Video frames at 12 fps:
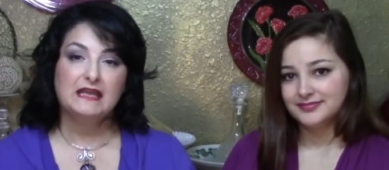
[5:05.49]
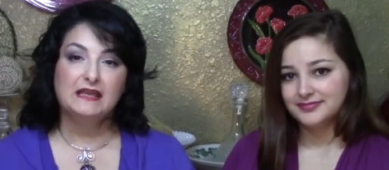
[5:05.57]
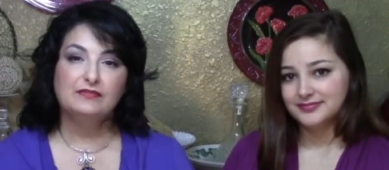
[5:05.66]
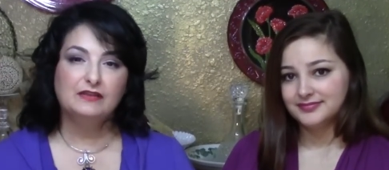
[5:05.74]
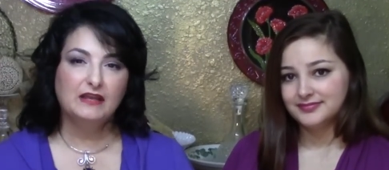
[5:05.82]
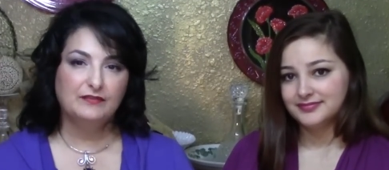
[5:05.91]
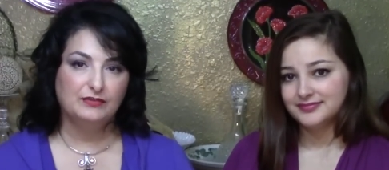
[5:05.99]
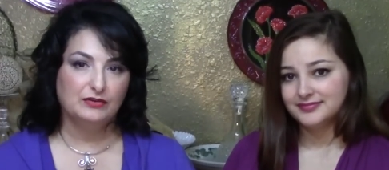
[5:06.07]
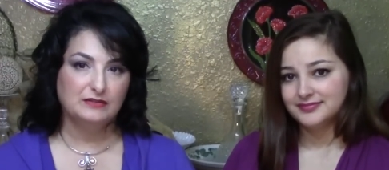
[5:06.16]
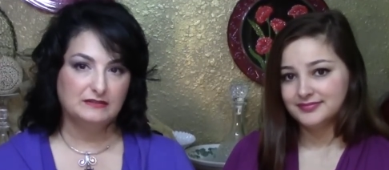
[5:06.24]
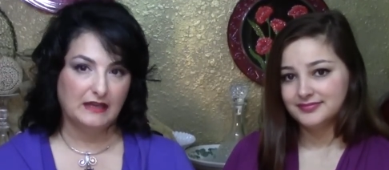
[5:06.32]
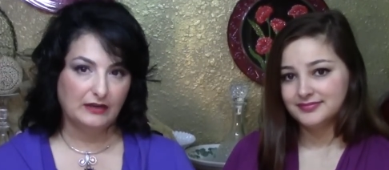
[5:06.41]
Speaker 1: Even if
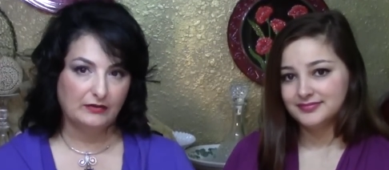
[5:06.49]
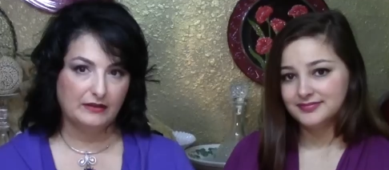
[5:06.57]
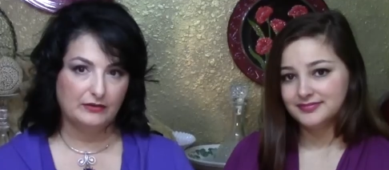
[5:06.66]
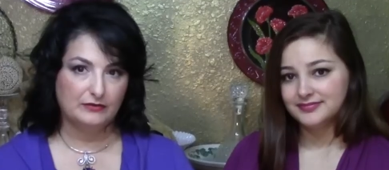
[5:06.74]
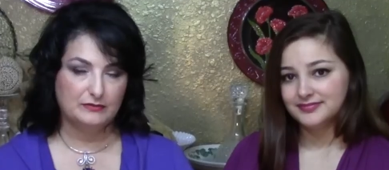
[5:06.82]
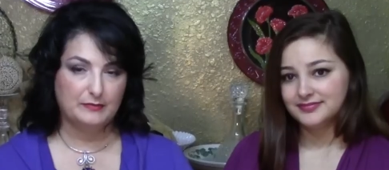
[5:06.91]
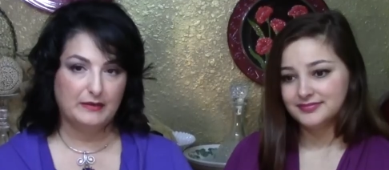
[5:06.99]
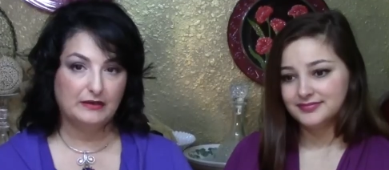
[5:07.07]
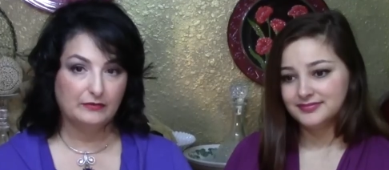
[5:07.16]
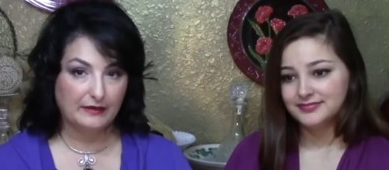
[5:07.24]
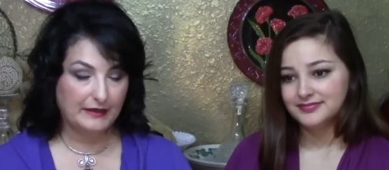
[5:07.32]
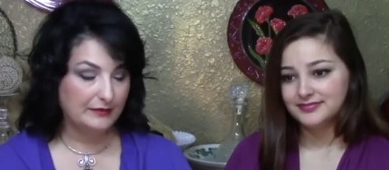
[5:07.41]
you're a decorator who's
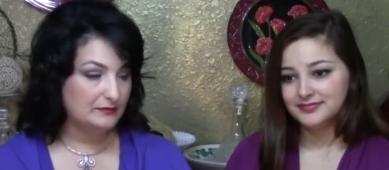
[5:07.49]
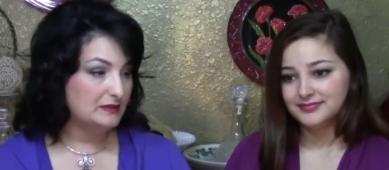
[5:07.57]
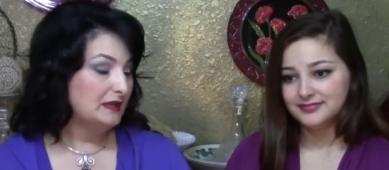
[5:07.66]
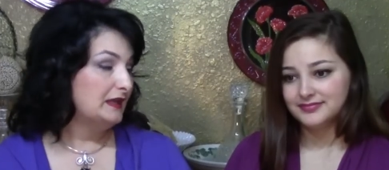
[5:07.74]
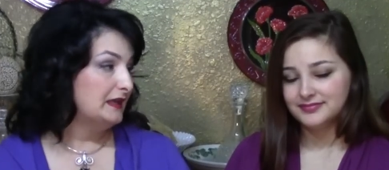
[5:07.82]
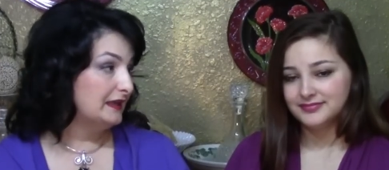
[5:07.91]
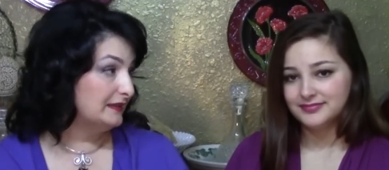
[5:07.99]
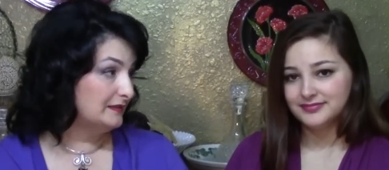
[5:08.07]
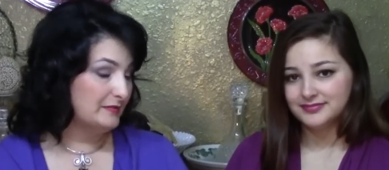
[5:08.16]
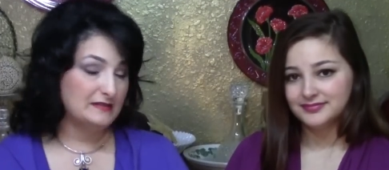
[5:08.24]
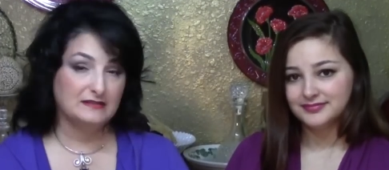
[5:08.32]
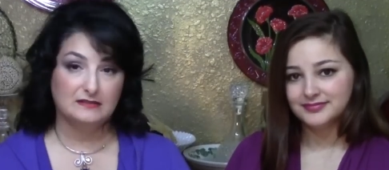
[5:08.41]
been around
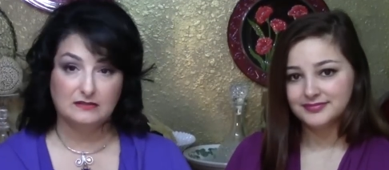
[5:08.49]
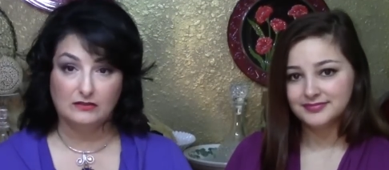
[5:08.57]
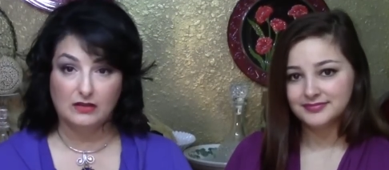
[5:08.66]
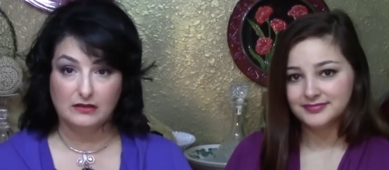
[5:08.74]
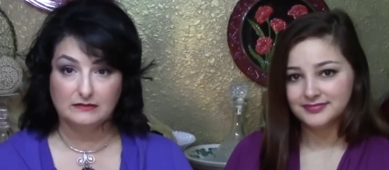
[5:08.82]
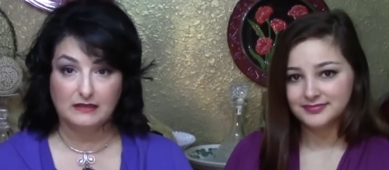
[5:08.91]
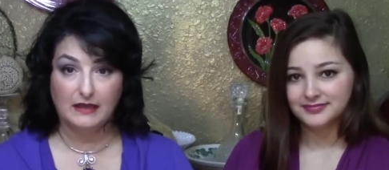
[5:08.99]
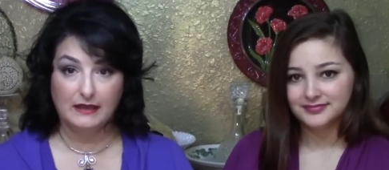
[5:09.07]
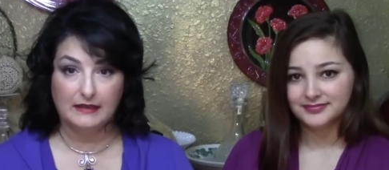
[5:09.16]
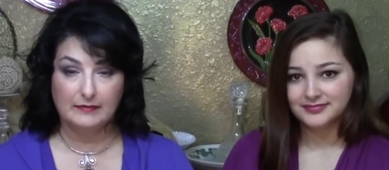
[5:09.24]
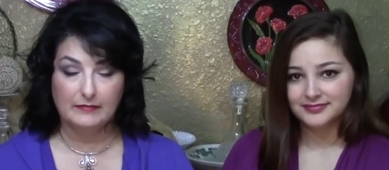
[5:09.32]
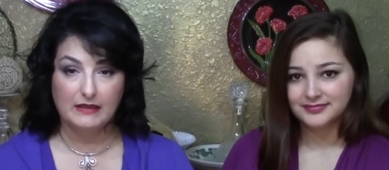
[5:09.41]
in the business a long
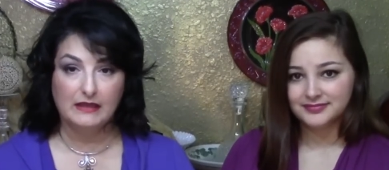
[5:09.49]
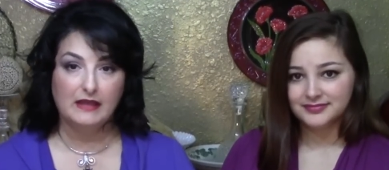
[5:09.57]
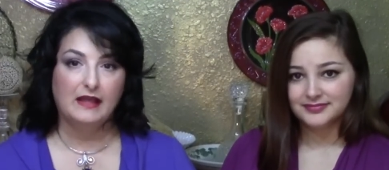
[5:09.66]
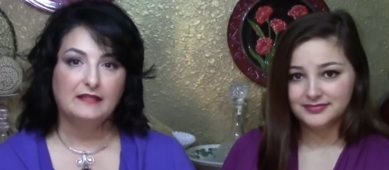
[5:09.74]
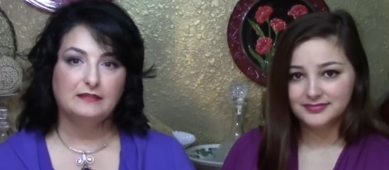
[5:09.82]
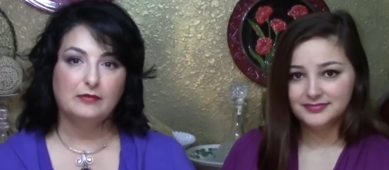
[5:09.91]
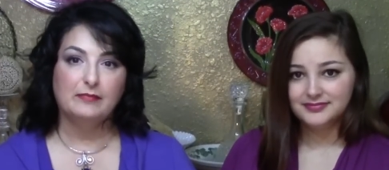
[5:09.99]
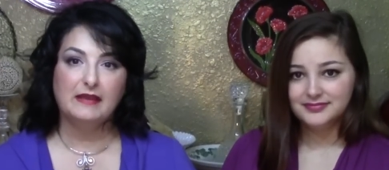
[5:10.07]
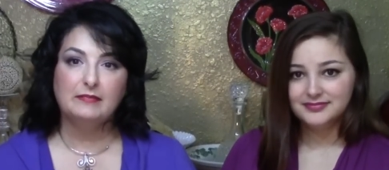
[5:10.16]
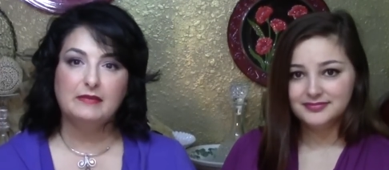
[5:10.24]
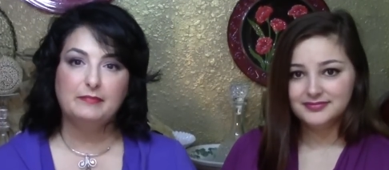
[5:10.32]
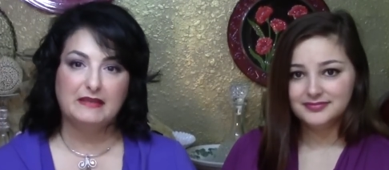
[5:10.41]
time, there
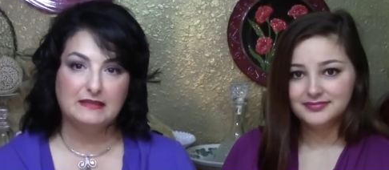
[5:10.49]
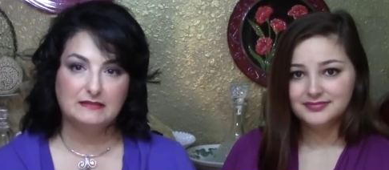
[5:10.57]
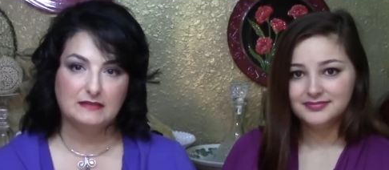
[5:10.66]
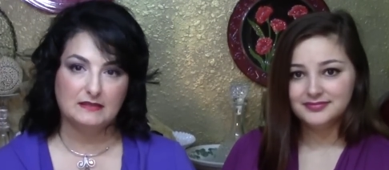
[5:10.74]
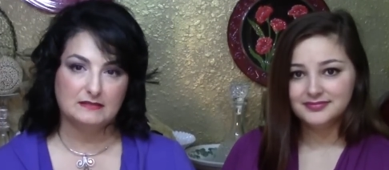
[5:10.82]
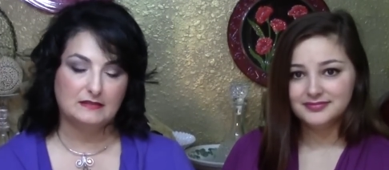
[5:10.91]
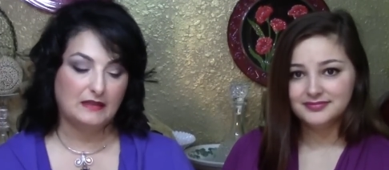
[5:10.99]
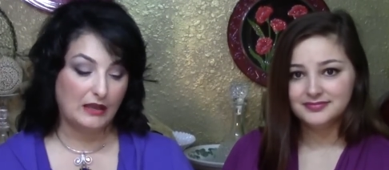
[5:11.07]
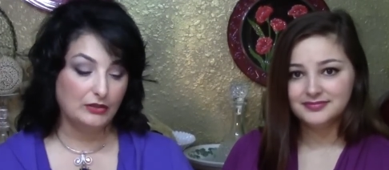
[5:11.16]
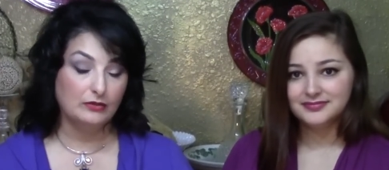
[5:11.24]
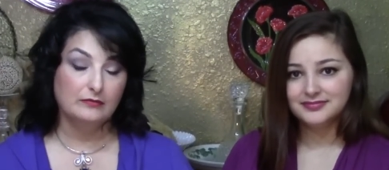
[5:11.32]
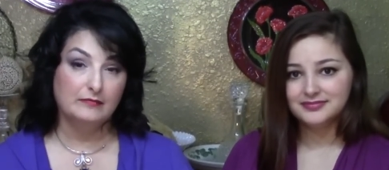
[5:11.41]
may be pieces
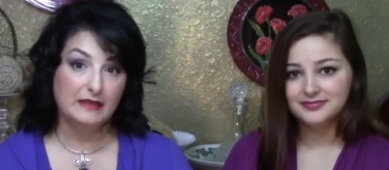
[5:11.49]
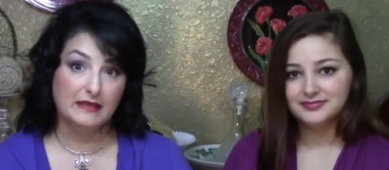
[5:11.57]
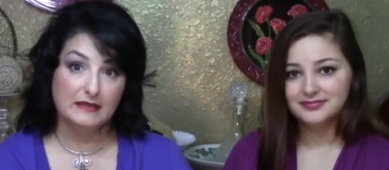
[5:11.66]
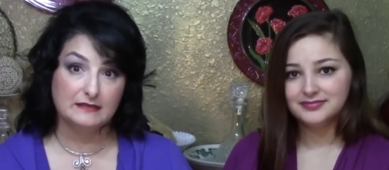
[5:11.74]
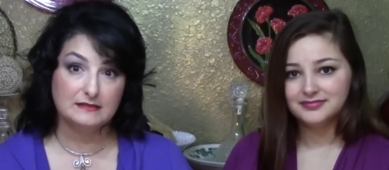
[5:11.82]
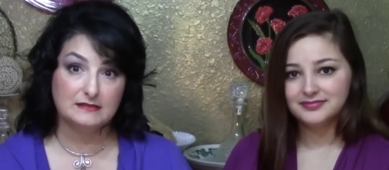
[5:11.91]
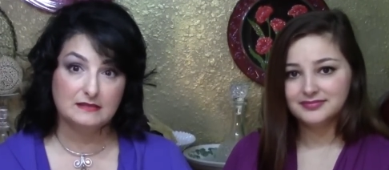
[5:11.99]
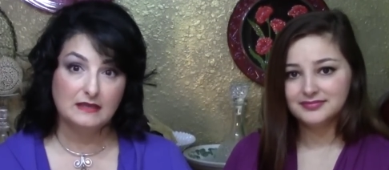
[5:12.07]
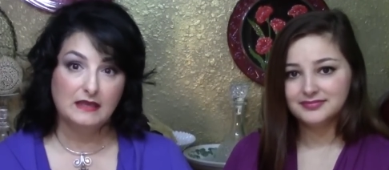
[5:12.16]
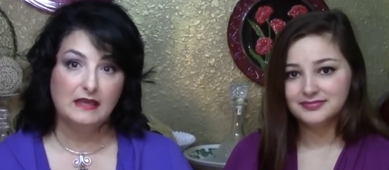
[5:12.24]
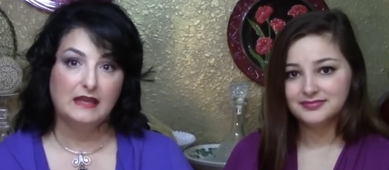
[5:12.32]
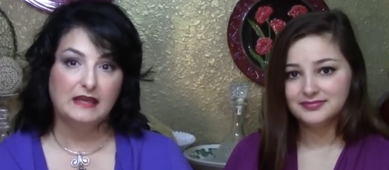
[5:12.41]
that you
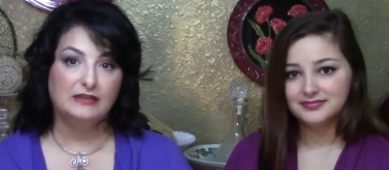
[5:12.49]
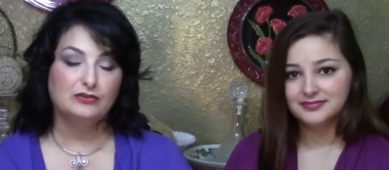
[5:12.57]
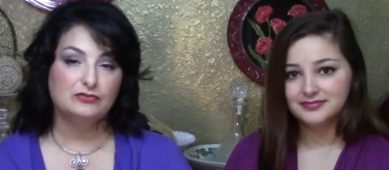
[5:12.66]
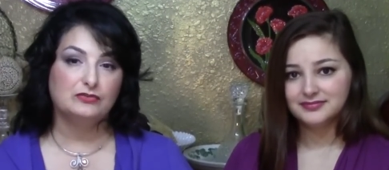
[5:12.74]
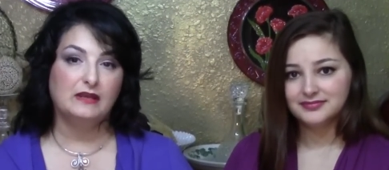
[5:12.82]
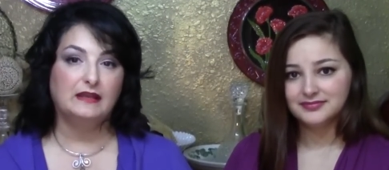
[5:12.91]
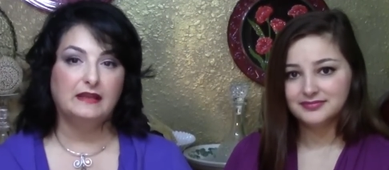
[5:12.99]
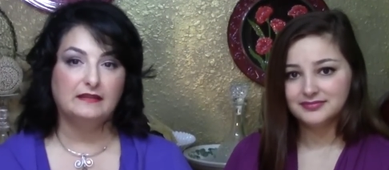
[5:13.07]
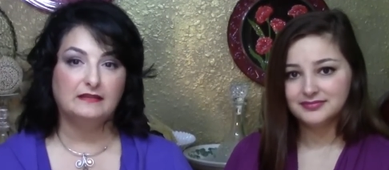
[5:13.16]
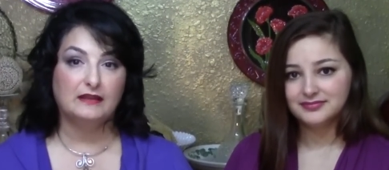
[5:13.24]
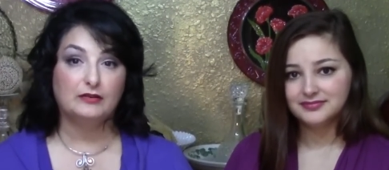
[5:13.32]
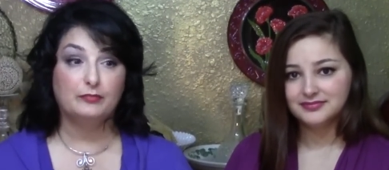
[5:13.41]
missed in your
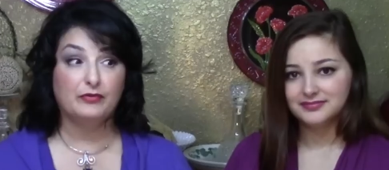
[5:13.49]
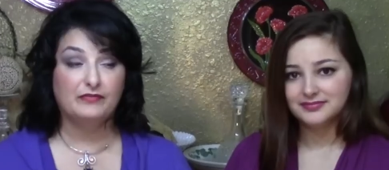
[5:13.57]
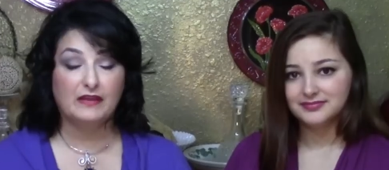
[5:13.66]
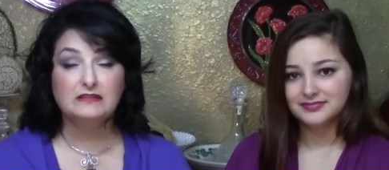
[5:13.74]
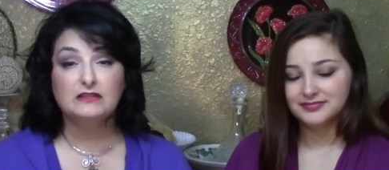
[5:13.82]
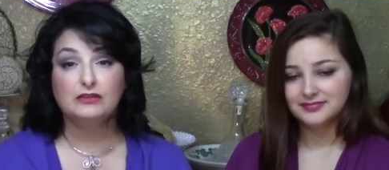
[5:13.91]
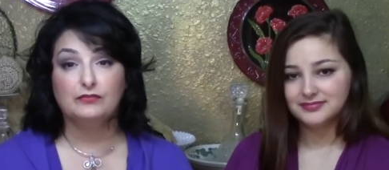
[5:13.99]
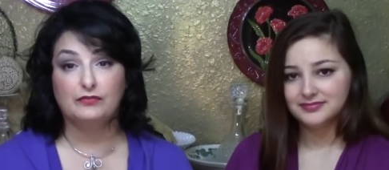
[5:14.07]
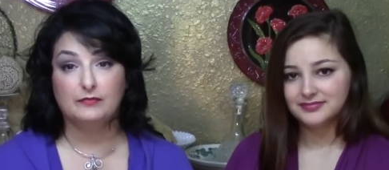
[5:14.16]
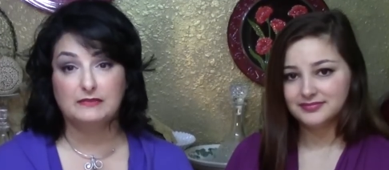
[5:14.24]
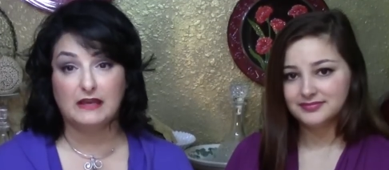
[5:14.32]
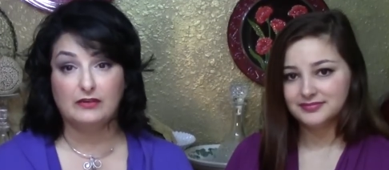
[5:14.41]
training that are preventing you
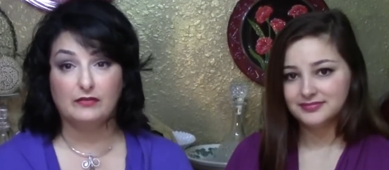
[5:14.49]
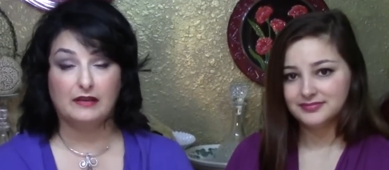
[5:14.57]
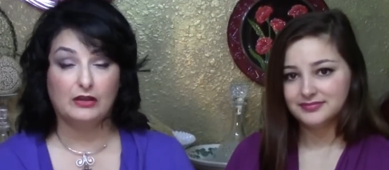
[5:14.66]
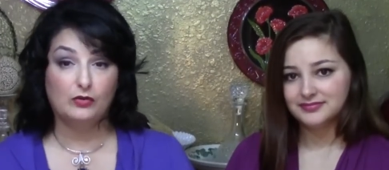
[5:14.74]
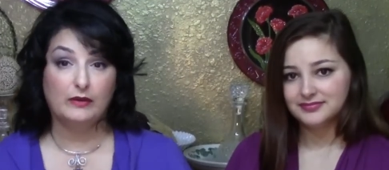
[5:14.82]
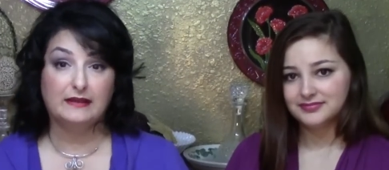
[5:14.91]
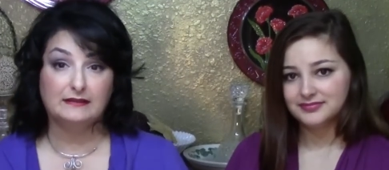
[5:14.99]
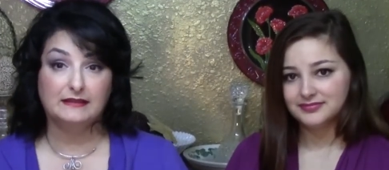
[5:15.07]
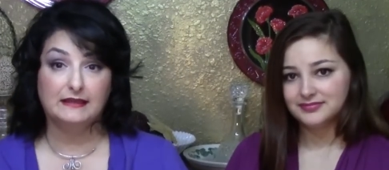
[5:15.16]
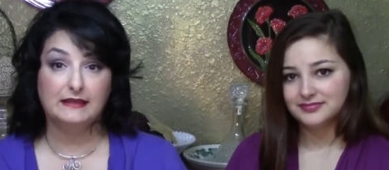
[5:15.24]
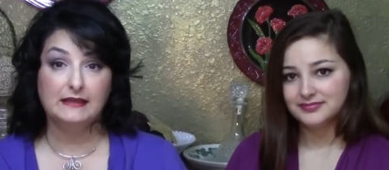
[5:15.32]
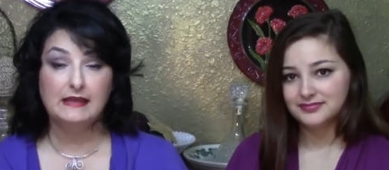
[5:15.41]
from decorating
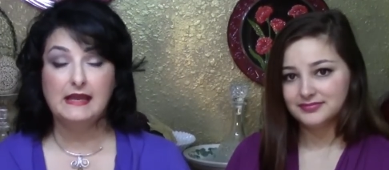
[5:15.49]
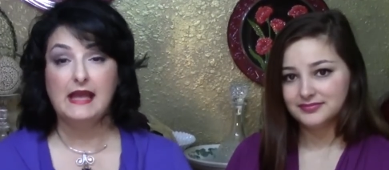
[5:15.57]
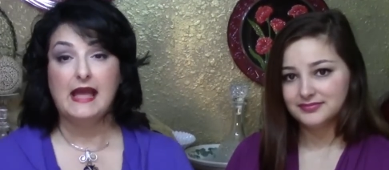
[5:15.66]
quickly